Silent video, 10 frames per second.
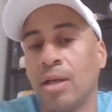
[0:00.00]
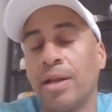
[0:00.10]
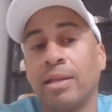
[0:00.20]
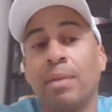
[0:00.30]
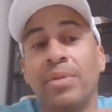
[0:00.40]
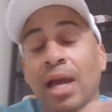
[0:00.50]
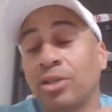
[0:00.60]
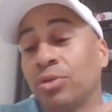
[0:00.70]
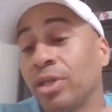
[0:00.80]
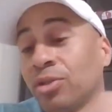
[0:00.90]
Now, let me
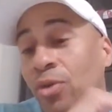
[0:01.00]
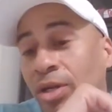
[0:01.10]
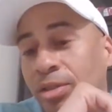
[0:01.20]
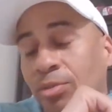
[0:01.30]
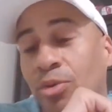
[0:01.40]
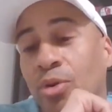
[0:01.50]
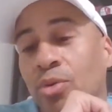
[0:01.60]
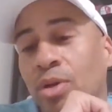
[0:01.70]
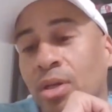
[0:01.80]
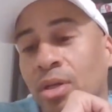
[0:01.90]
ask you this question,
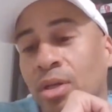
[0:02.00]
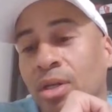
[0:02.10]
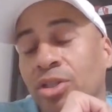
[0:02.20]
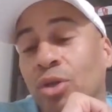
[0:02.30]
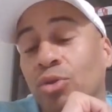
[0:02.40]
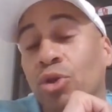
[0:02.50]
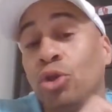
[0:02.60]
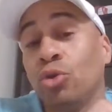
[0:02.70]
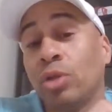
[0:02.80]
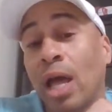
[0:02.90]
bro. So do
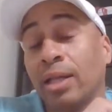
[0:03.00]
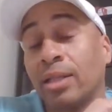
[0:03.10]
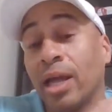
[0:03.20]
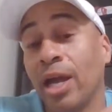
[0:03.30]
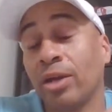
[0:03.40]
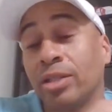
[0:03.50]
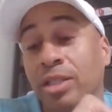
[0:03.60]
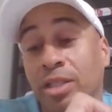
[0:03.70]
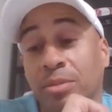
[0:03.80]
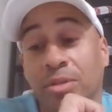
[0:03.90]
you like the
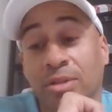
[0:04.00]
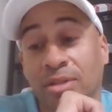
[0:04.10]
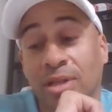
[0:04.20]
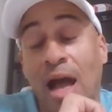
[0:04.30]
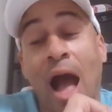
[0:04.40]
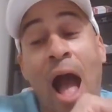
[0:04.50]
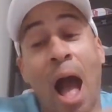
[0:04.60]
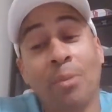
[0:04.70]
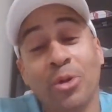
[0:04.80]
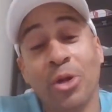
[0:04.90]
Airships?
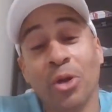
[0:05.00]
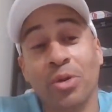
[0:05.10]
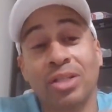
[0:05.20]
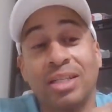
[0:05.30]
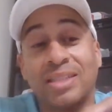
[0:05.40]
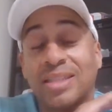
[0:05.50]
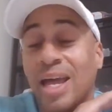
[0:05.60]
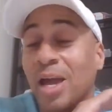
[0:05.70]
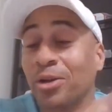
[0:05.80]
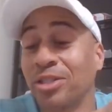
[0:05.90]
I'm curious because the
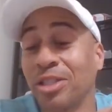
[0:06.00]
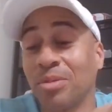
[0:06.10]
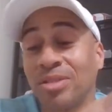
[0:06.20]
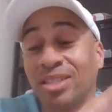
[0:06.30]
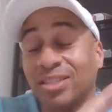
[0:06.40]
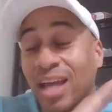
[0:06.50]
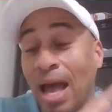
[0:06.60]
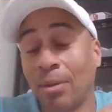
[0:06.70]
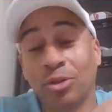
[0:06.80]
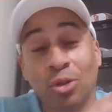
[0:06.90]
Airships is
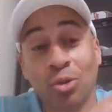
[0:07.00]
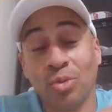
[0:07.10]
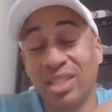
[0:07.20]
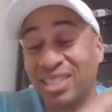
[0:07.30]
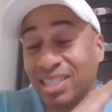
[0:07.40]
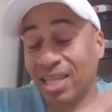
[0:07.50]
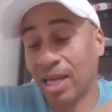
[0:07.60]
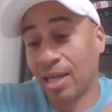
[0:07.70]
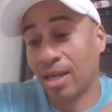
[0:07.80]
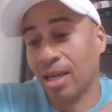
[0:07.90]
absolutely
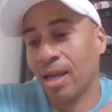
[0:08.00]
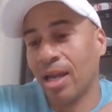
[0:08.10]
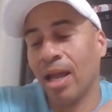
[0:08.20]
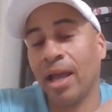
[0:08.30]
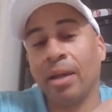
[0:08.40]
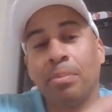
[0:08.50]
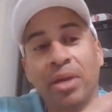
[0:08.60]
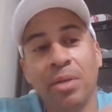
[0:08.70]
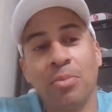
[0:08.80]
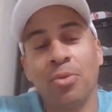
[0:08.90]
sick and
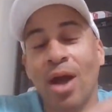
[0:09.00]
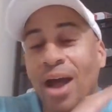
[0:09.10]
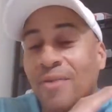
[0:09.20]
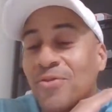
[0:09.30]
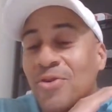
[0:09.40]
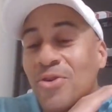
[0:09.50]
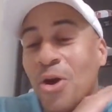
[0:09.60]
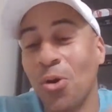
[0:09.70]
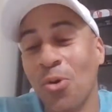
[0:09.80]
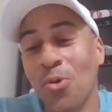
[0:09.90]
people have
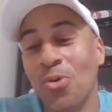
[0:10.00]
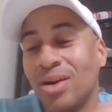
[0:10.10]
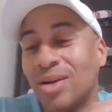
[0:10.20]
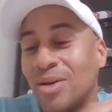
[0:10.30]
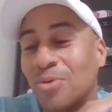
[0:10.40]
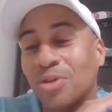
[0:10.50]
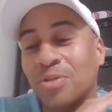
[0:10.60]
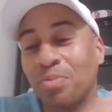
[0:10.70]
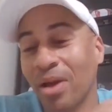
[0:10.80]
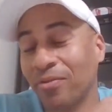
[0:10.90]
no
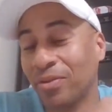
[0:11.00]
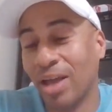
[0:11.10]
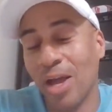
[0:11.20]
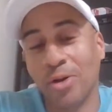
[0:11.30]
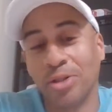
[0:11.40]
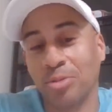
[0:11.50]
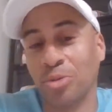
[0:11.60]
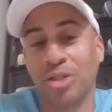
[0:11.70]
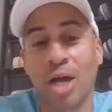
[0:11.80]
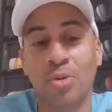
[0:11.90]
respect for the Airships,
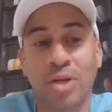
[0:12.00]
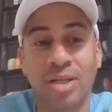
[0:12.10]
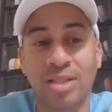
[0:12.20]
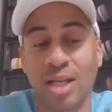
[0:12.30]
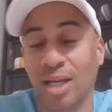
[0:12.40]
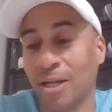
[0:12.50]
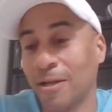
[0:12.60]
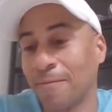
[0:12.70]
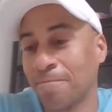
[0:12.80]
which I don't understand.